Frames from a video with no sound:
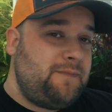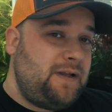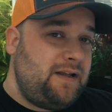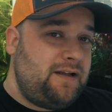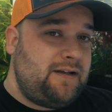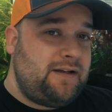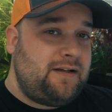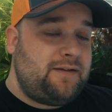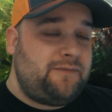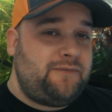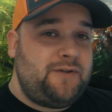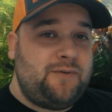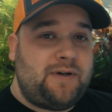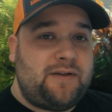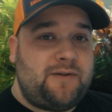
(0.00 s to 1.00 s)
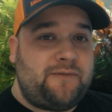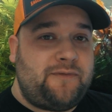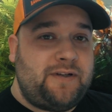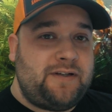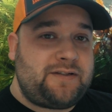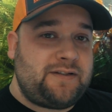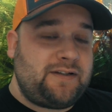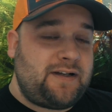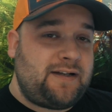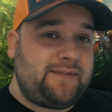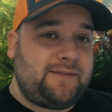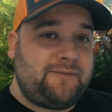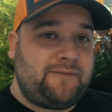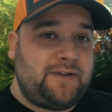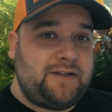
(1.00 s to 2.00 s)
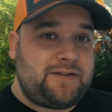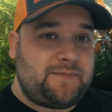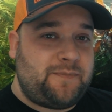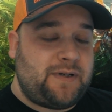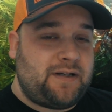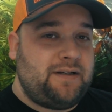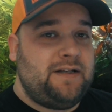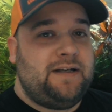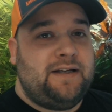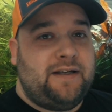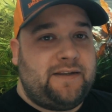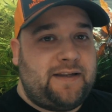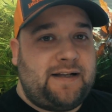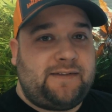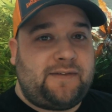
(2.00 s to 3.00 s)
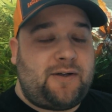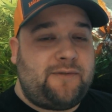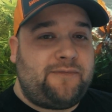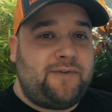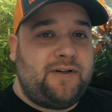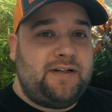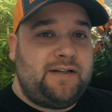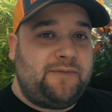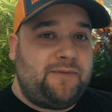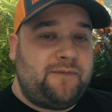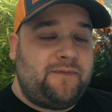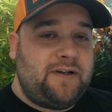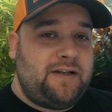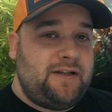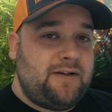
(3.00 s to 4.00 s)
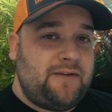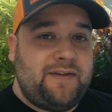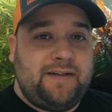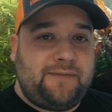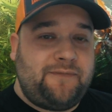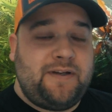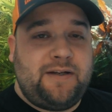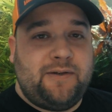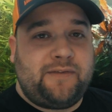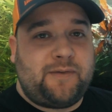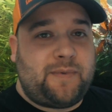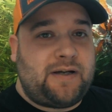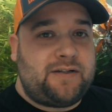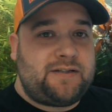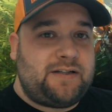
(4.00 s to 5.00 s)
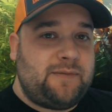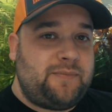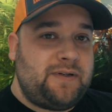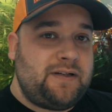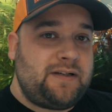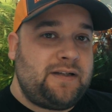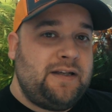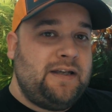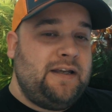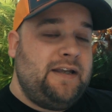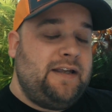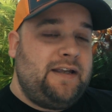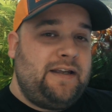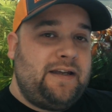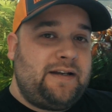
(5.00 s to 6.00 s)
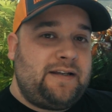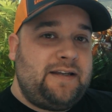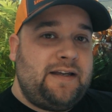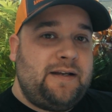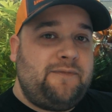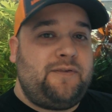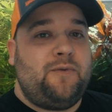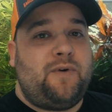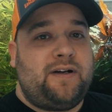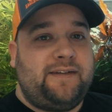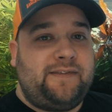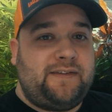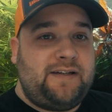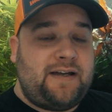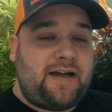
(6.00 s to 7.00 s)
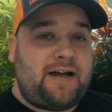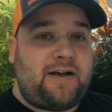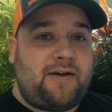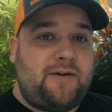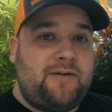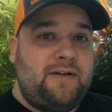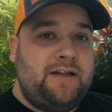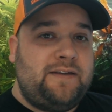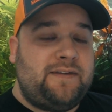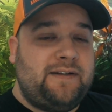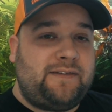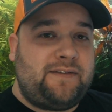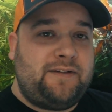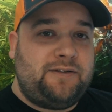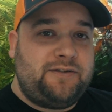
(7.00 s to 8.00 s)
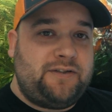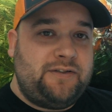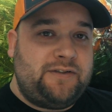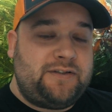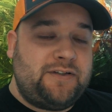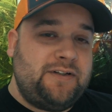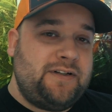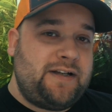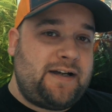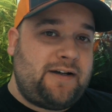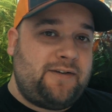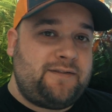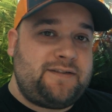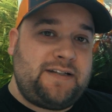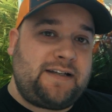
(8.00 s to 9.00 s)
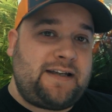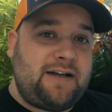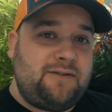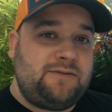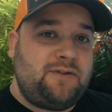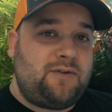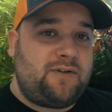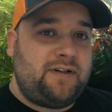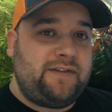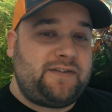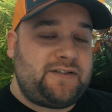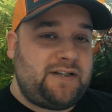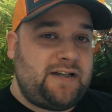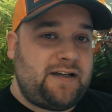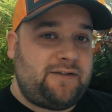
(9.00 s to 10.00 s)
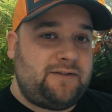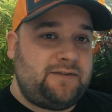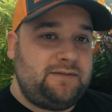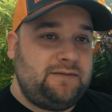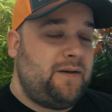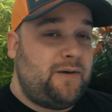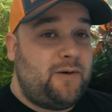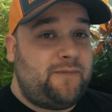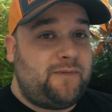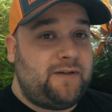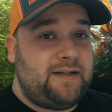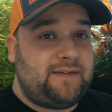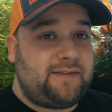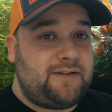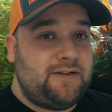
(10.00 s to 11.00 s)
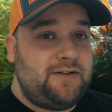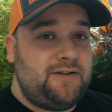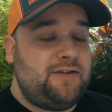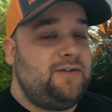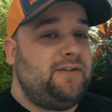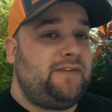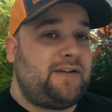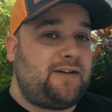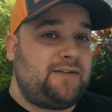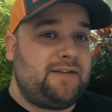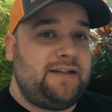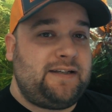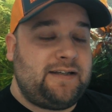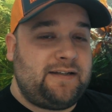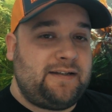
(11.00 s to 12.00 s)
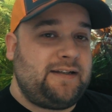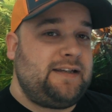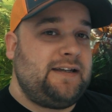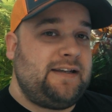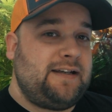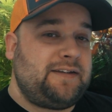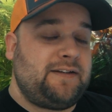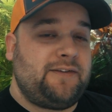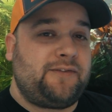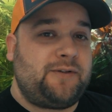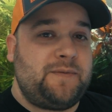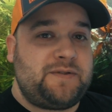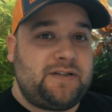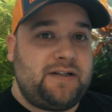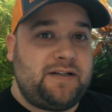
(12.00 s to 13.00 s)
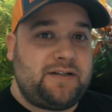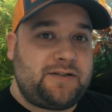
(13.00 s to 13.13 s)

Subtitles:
a few other fish and got some fish, but that's all for a different video. This video is about shipping. And again, if you want to see how this little dude turned out, check out Laura's channel. Hopefully it's good news. I'll link it again at the description. It